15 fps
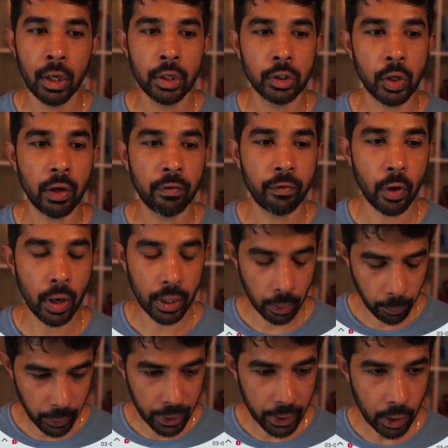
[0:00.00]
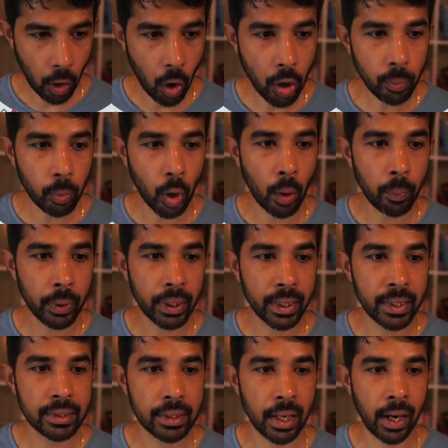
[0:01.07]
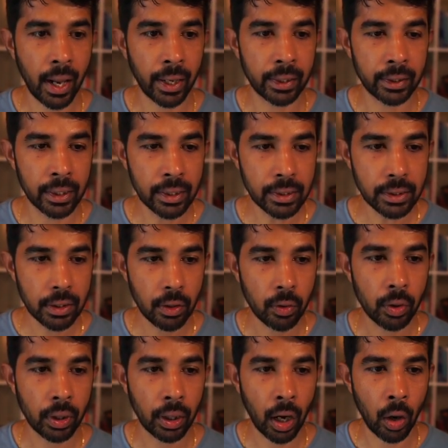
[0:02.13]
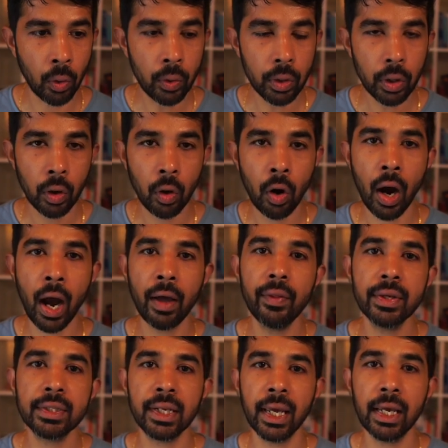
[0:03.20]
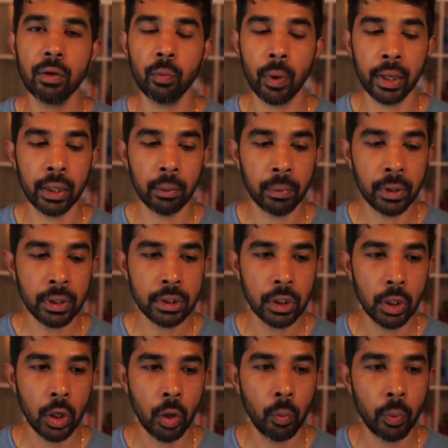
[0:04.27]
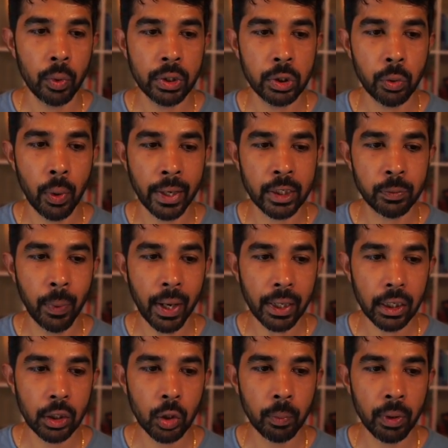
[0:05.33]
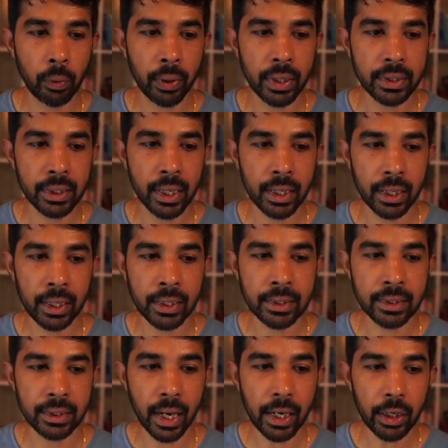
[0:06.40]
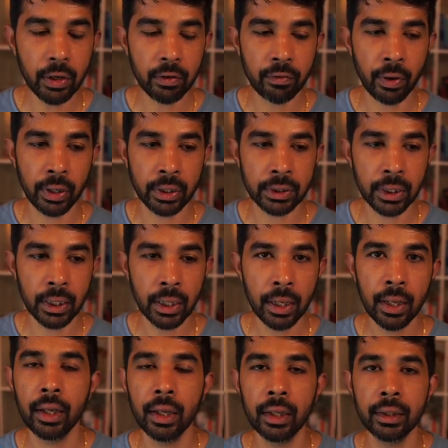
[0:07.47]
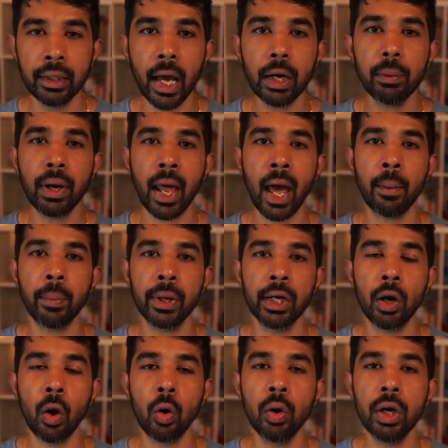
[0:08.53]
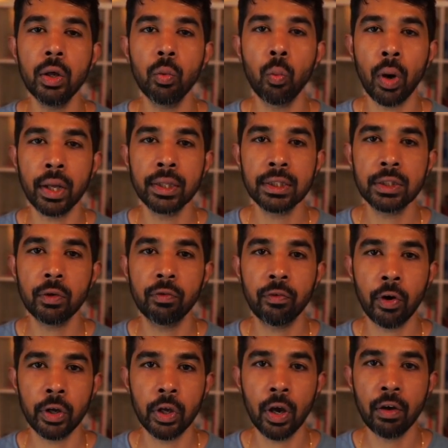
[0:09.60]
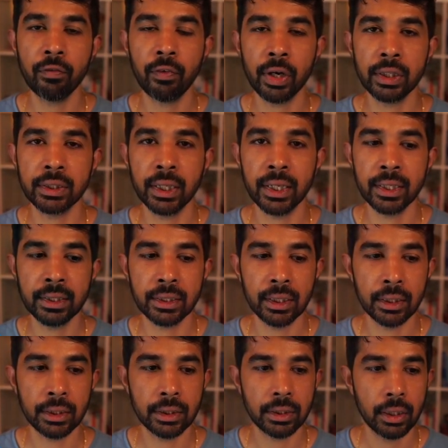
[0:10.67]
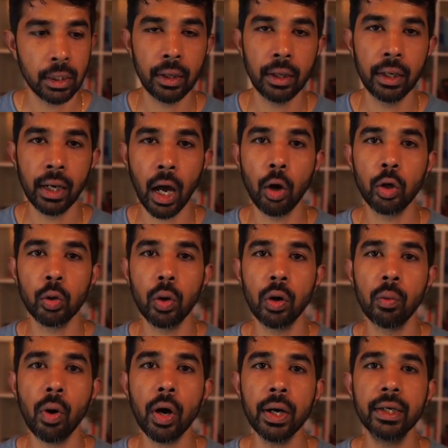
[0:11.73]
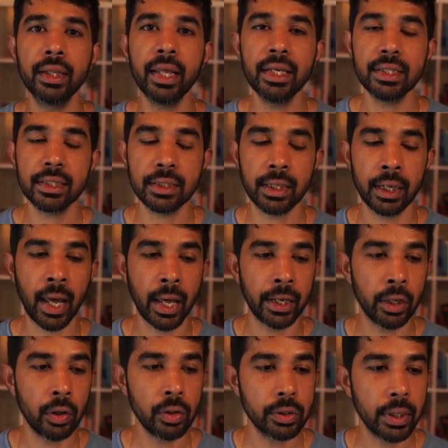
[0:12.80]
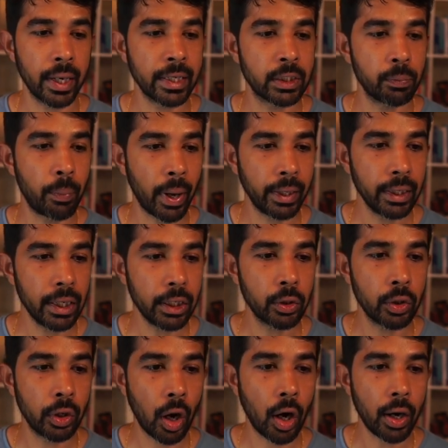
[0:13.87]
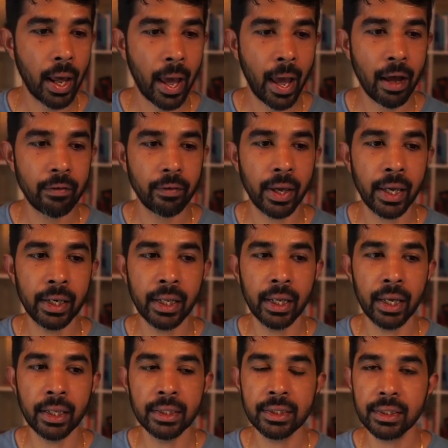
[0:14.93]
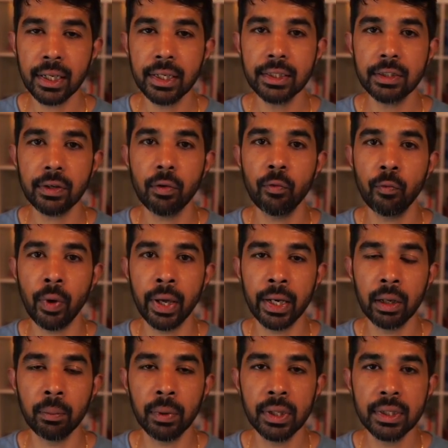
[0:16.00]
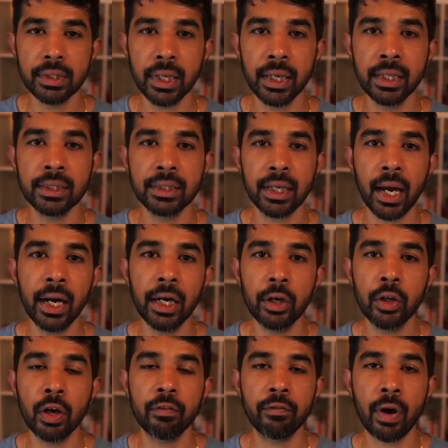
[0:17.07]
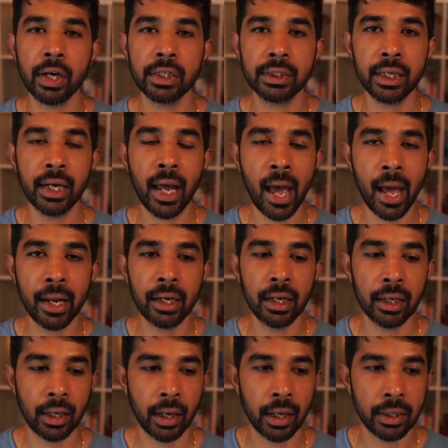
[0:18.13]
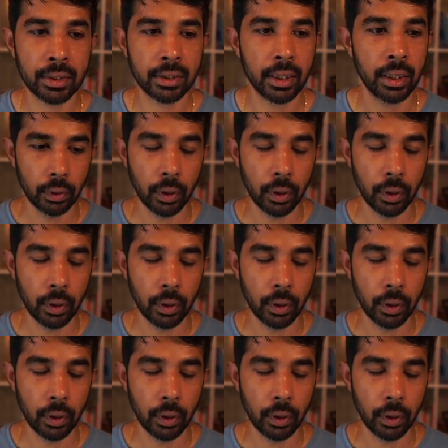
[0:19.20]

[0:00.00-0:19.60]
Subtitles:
So if you are depending on properties like this, count, or other state variables, which you expect to be reset inside your function, that will happen only once for your function instance. Now, to avoid these scenarios, it's better to not have any instance variables inside your function handler class.